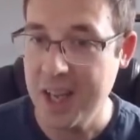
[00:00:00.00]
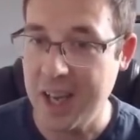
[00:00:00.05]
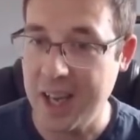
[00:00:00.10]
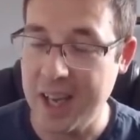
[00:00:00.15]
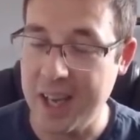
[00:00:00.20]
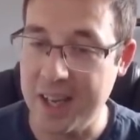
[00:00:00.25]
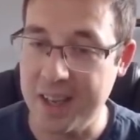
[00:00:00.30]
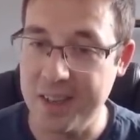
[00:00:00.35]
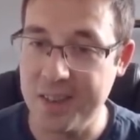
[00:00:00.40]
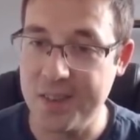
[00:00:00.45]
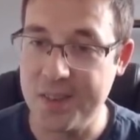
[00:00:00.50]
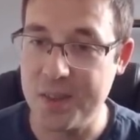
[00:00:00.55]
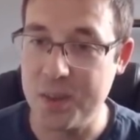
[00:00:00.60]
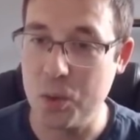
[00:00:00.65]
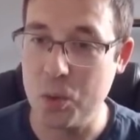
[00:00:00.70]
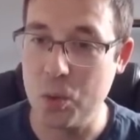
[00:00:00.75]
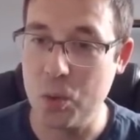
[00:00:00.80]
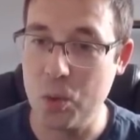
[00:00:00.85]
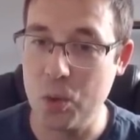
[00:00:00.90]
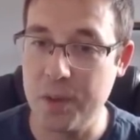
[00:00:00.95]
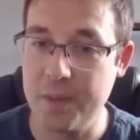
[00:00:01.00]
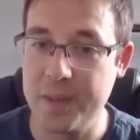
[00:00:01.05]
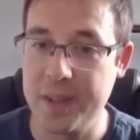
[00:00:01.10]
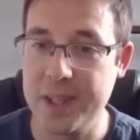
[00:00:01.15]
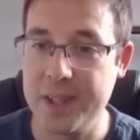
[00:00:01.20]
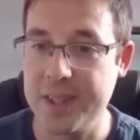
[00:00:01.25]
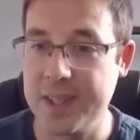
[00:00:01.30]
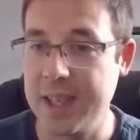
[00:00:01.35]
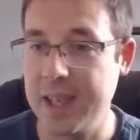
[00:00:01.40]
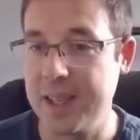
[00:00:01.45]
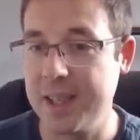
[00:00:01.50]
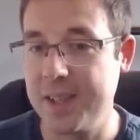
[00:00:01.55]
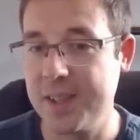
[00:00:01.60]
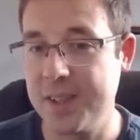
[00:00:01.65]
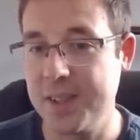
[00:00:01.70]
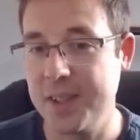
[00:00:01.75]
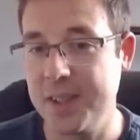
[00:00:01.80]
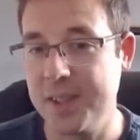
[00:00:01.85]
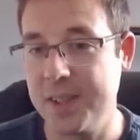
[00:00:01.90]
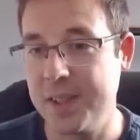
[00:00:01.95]
And all of these
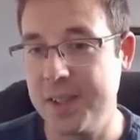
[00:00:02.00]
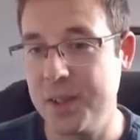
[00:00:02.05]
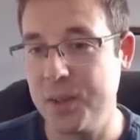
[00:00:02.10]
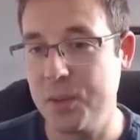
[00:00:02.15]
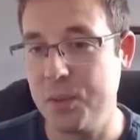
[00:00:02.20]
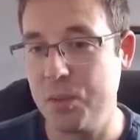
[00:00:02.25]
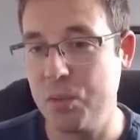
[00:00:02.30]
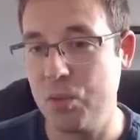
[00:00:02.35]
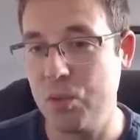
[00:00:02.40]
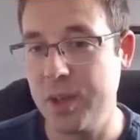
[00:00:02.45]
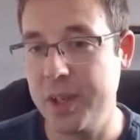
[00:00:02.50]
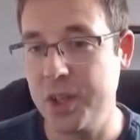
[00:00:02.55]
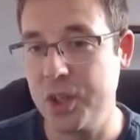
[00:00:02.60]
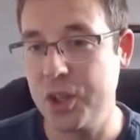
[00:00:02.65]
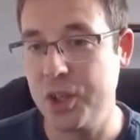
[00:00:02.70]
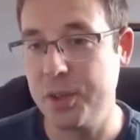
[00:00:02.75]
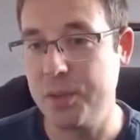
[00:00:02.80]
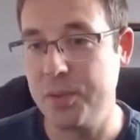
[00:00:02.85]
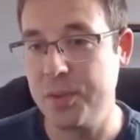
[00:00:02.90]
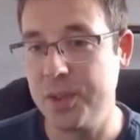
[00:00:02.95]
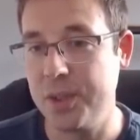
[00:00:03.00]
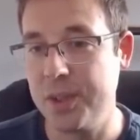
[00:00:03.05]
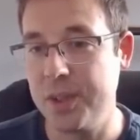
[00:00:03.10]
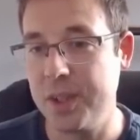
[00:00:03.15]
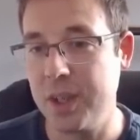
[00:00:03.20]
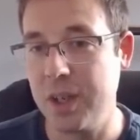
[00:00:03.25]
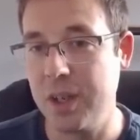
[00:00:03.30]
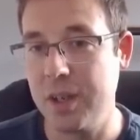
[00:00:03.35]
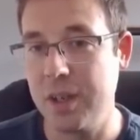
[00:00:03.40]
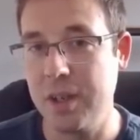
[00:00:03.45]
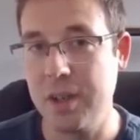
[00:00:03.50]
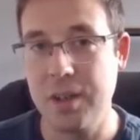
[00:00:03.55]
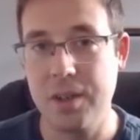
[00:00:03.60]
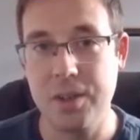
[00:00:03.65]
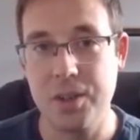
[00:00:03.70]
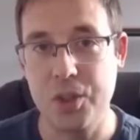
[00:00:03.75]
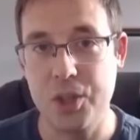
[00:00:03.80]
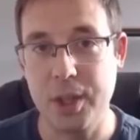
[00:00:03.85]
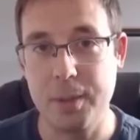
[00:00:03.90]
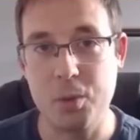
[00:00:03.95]
galaxies that have redshifted are
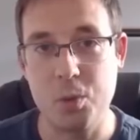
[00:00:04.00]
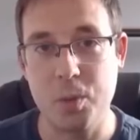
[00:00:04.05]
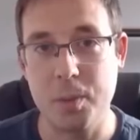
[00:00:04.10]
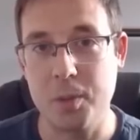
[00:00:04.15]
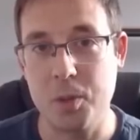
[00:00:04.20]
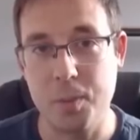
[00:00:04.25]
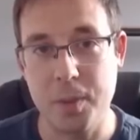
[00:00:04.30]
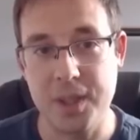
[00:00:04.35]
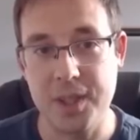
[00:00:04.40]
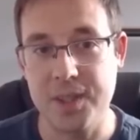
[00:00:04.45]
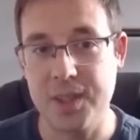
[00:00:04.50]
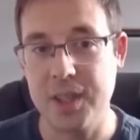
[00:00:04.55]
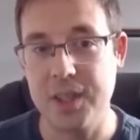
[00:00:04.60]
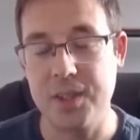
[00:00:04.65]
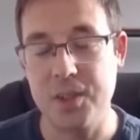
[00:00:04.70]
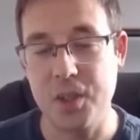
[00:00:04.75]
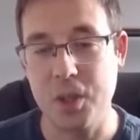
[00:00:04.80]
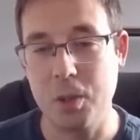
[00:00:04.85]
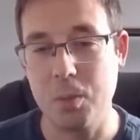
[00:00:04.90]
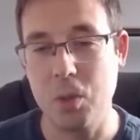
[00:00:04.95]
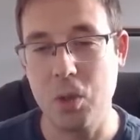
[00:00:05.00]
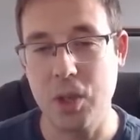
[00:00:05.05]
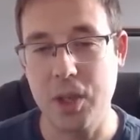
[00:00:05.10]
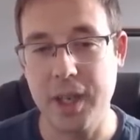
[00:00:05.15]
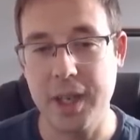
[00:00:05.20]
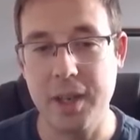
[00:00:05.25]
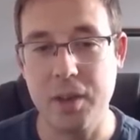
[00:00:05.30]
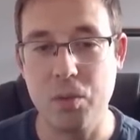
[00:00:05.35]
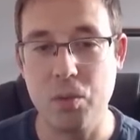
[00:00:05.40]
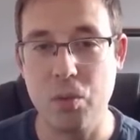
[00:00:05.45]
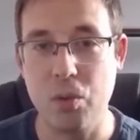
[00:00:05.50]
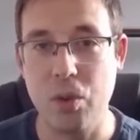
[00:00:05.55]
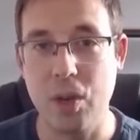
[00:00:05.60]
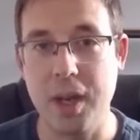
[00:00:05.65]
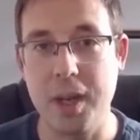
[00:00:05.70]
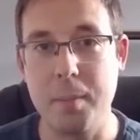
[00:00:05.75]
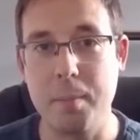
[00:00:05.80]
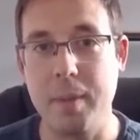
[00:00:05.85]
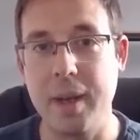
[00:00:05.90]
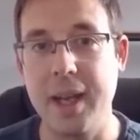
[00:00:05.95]
James Webb Space Telescope looking
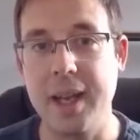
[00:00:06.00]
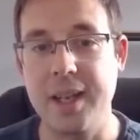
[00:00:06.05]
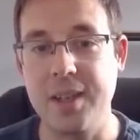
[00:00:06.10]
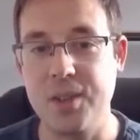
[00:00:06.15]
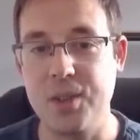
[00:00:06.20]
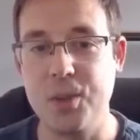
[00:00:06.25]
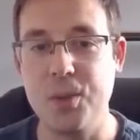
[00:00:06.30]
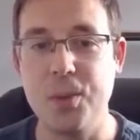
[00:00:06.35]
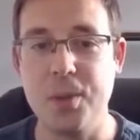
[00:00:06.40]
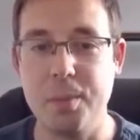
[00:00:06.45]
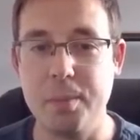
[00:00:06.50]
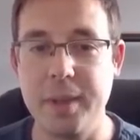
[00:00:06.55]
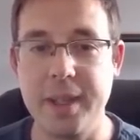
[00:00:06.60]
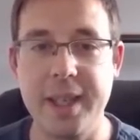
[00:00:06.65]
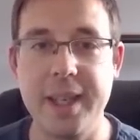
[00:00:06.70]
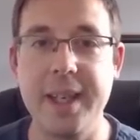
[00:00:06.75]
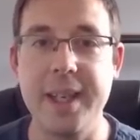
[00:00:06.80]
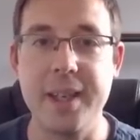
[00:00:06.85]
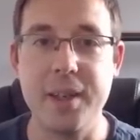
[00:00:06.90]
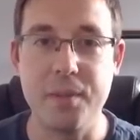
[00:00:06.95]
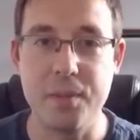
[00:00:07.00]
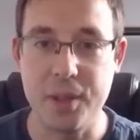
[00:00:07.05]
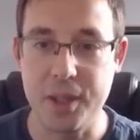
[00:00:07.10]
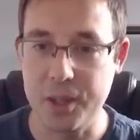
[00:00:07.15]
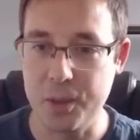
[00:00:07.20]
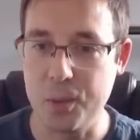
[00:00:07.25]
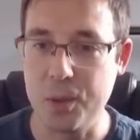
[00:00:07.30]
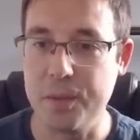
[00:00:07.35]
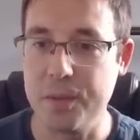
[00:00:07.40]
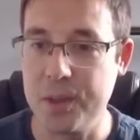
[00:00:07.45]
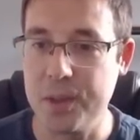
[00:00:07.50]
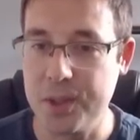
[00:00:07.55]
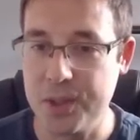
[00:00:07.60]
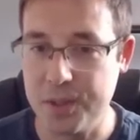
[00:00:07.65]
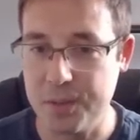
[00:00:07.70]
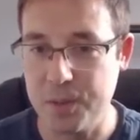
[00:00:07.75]
right back to the beginning of the universe,